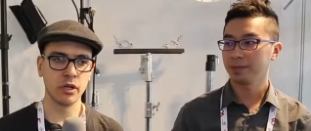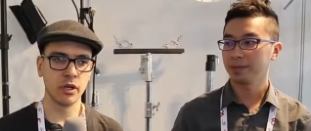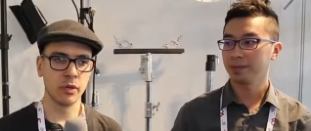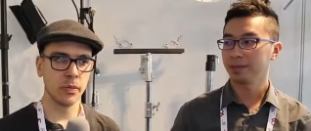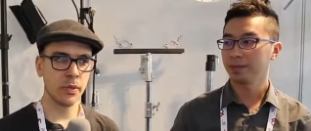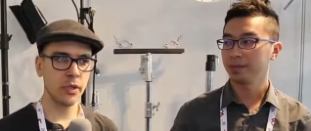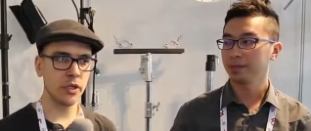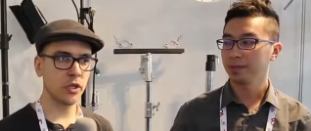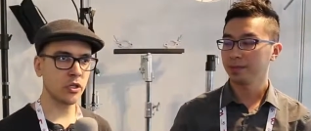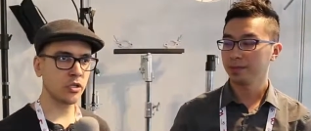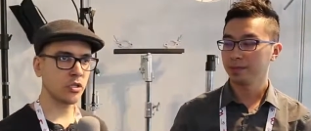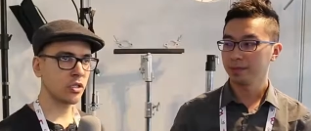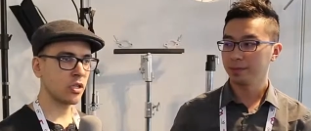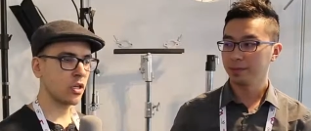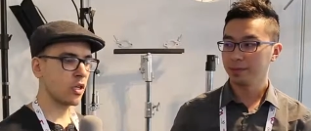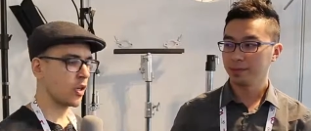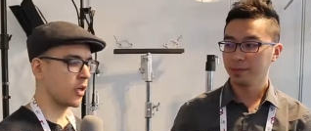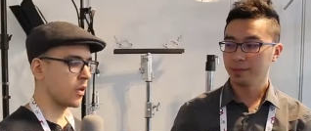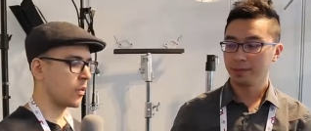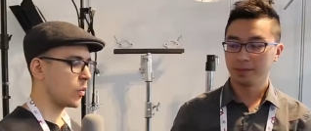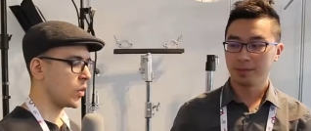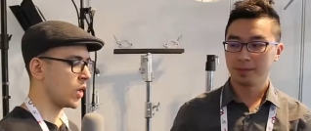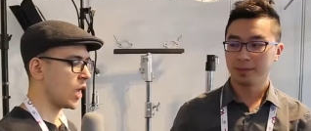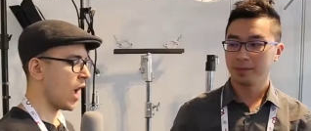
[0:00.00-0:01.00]
Speaker 1: Because
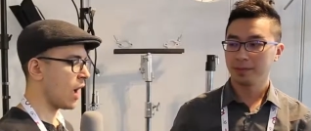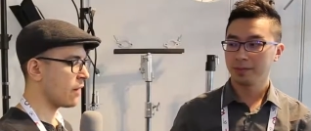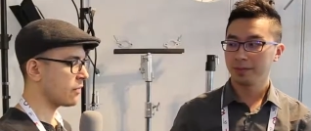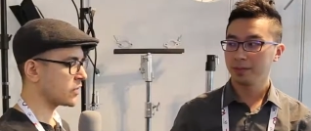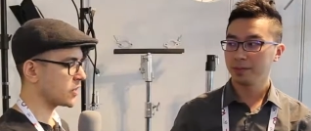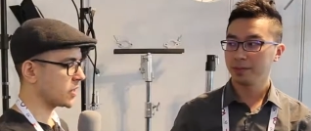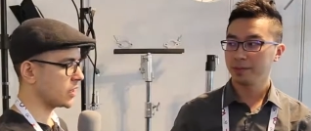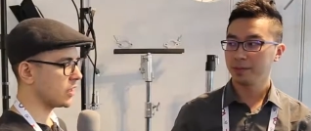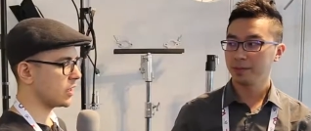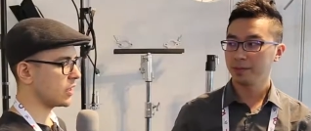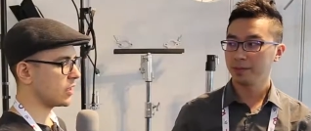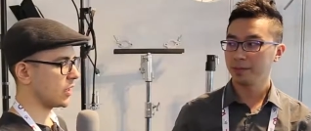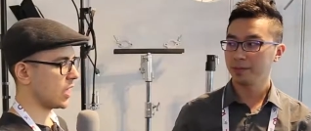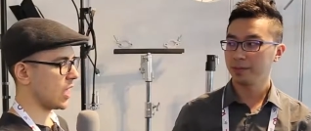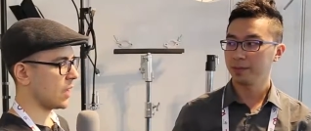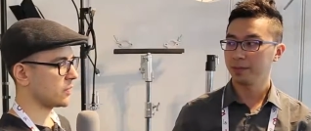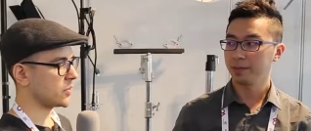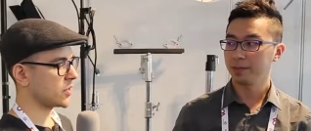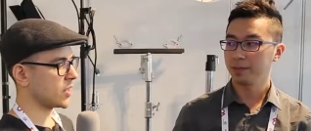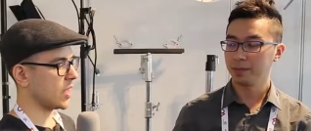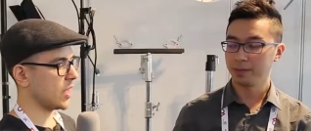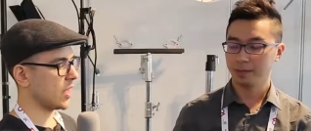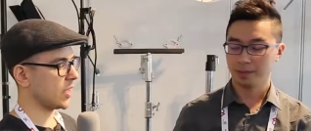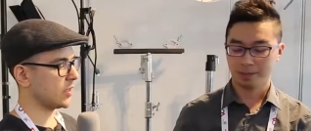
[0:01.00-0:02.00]
we have seen
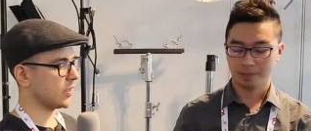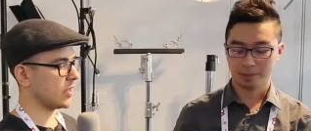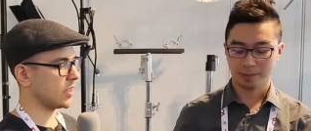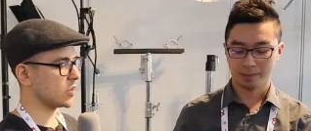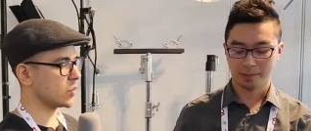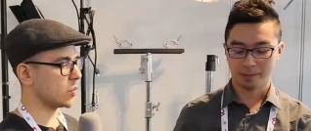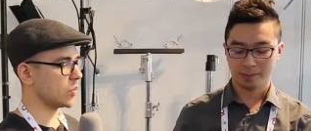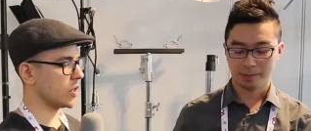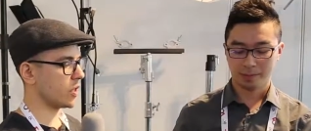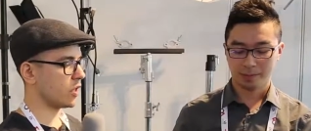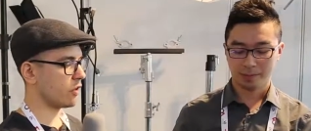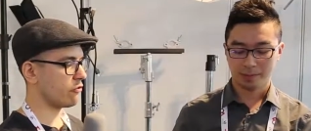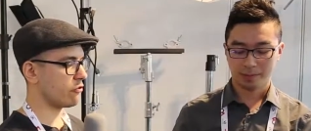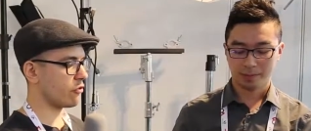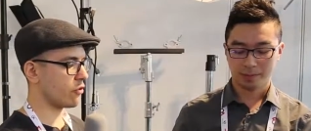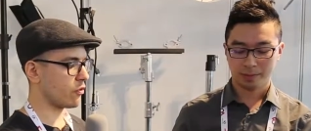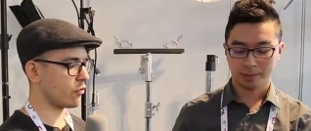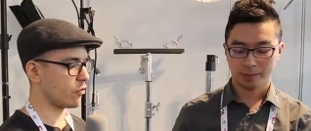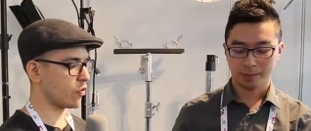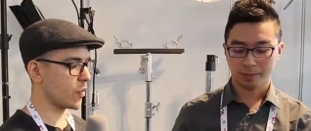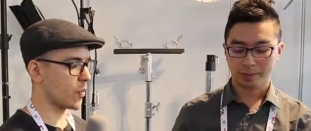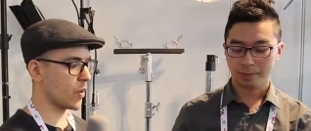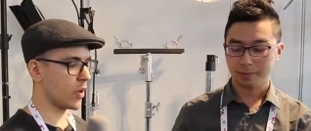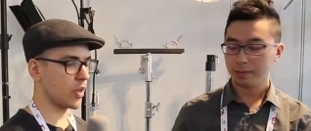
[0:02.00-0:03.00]
clamps like this with, uh, from,
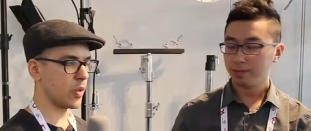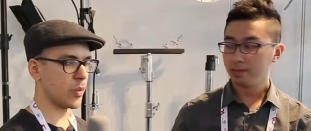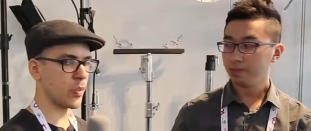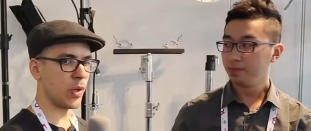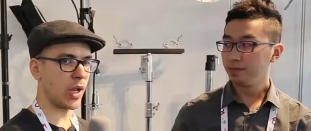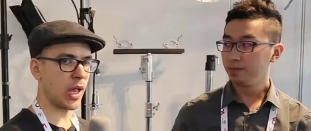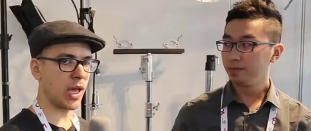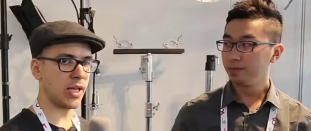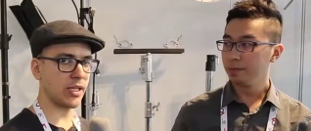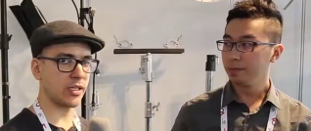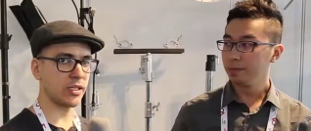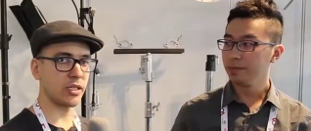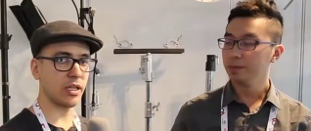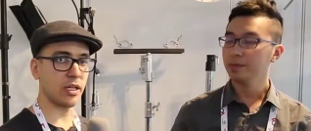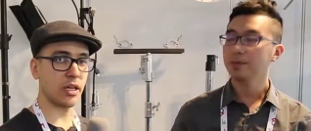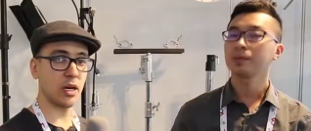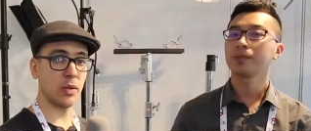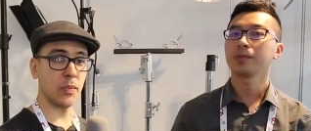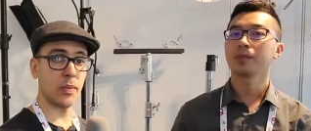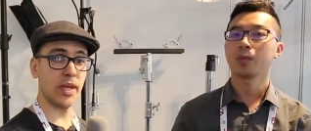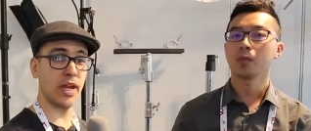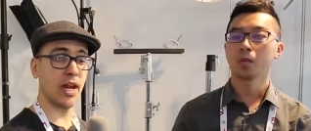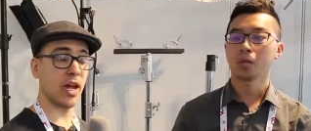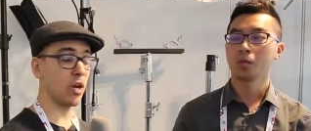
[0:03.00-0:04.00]
from other brands that are
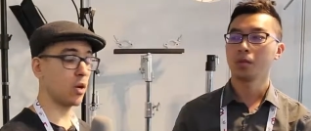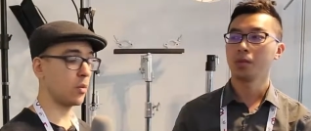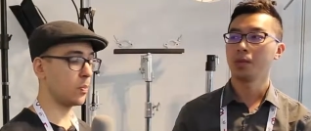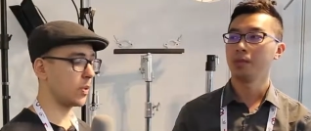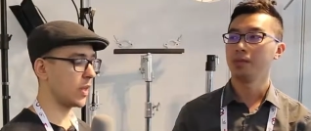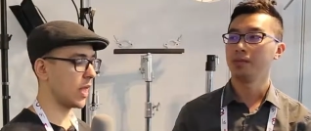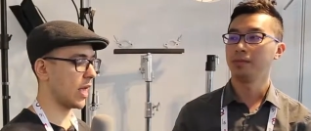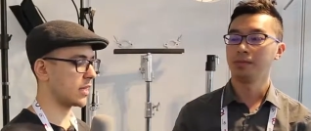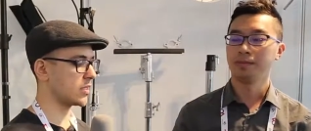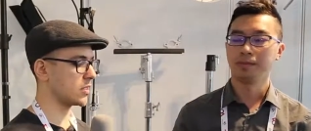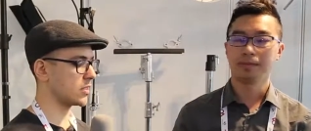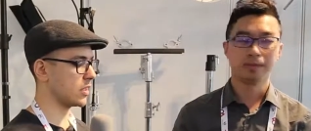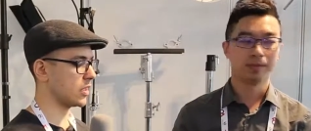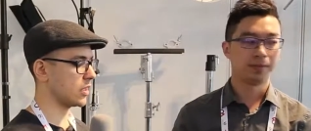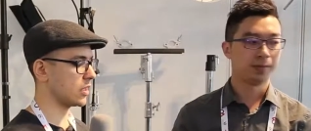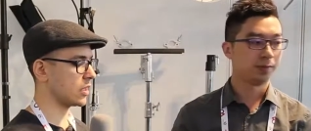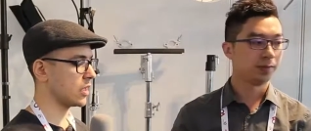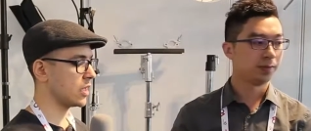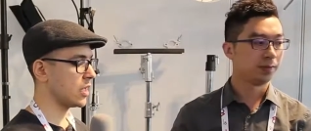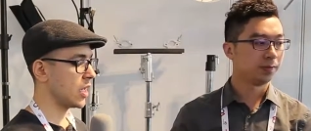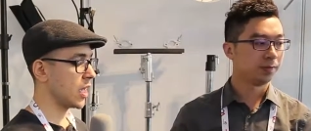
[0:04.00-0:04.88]
made out of plastic,